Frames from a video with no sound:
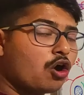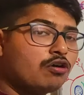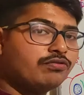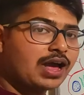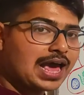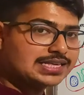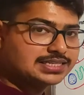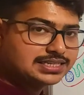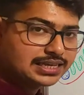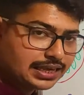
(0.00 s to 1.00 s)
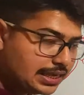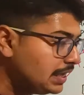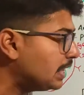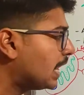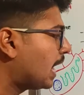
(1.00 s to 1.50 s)
of
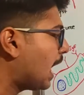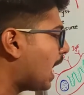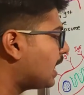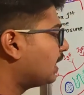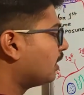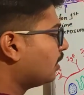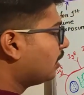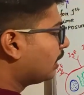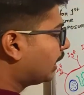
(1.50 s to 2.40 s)
IgE and